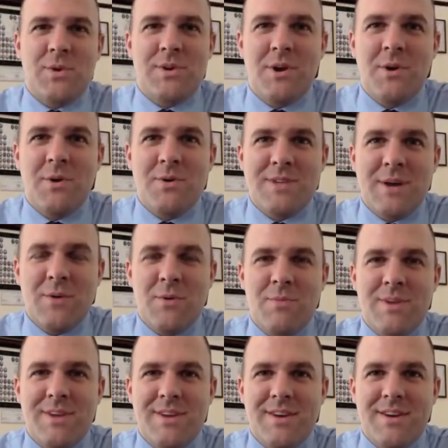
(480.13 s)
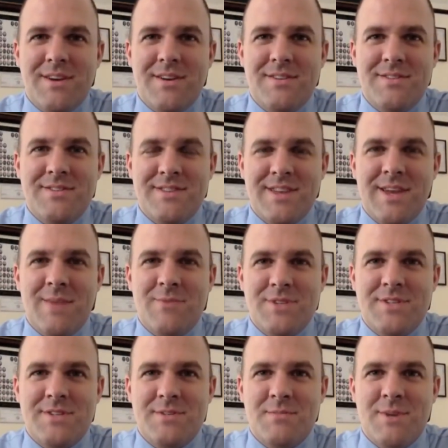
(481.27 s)
Lord knows I would be slammed
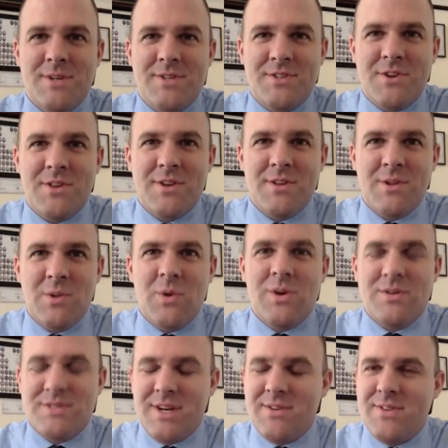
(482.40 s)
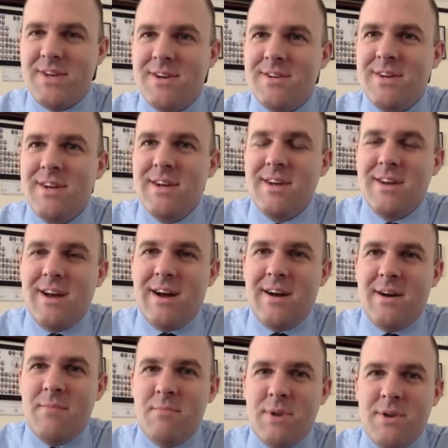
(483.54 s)
just as much as all the other lawyers out there.
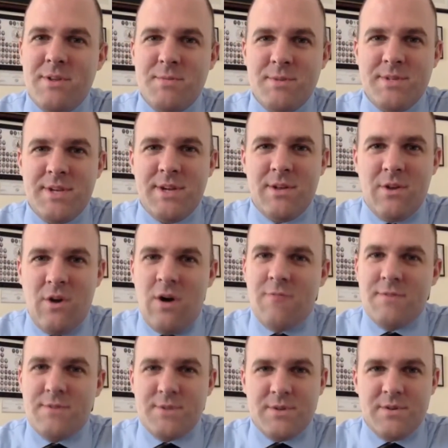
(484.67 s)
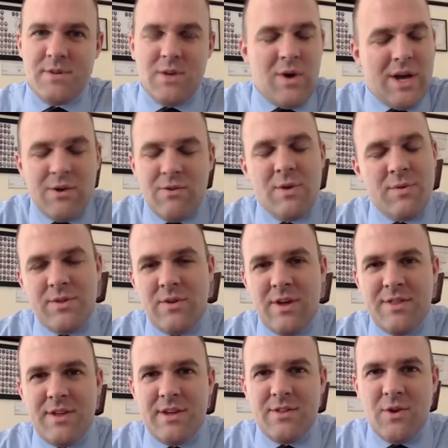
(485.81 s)
But on this particular officer, you know, I agree with you.
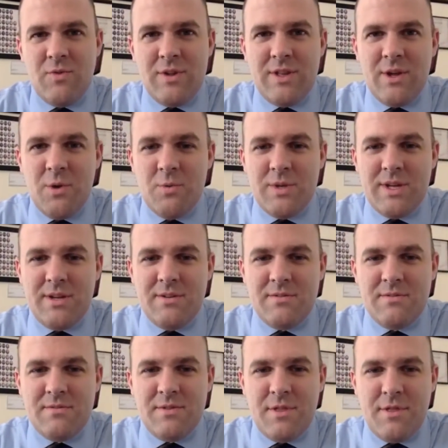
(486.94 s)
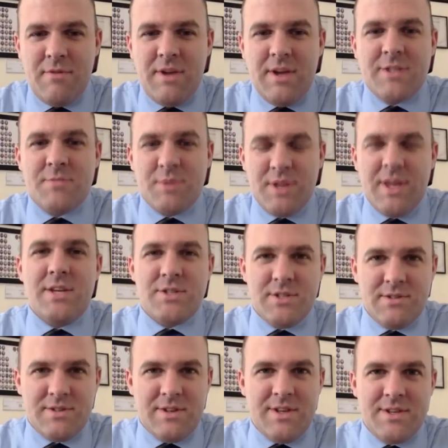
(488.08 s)
I think there are really only 3
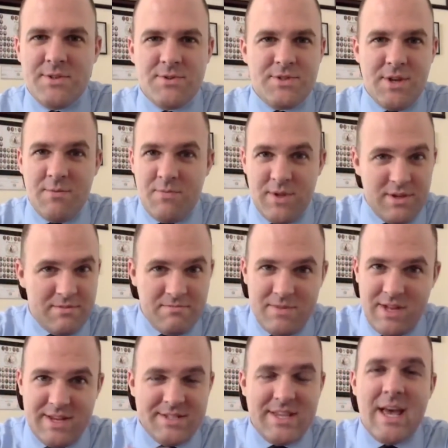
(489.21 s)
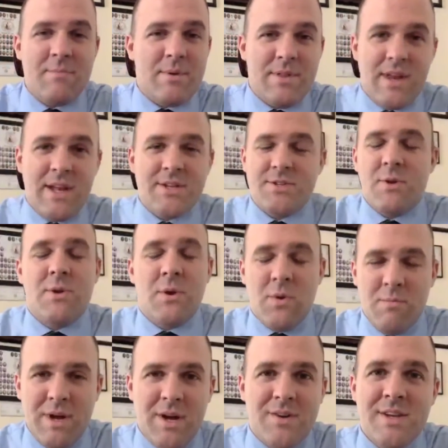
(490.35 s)
explanations unless there's something that has happened that I just don't know
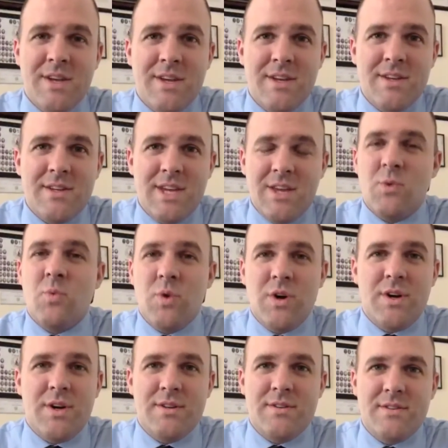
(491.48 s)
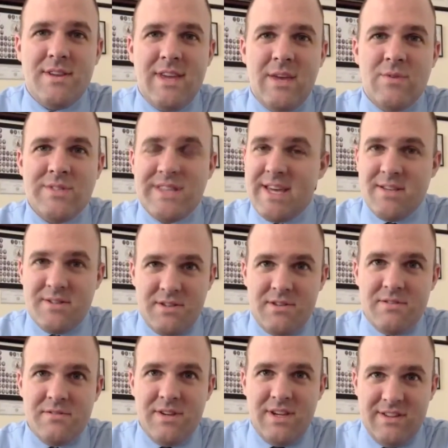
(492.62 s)
about. Either one, he was lazy
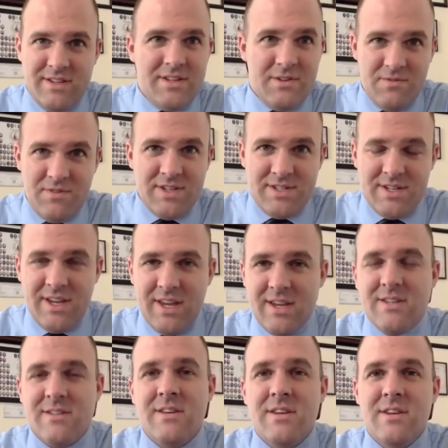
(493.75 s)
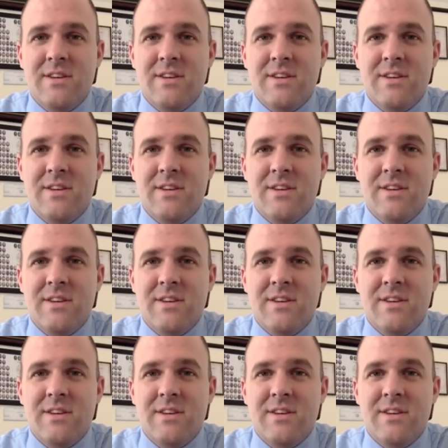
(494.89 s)
and didn't investigate.